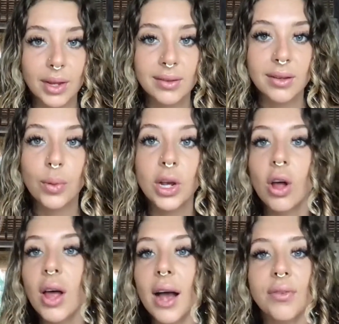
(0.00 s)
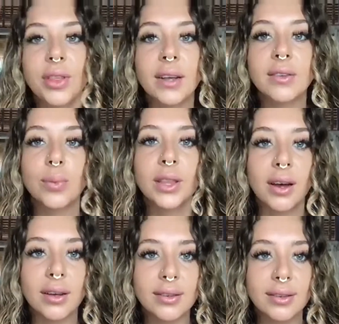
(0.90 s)
So we all have things with
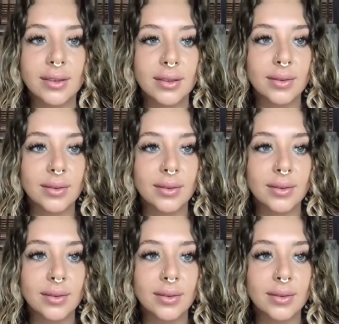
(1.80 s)
us.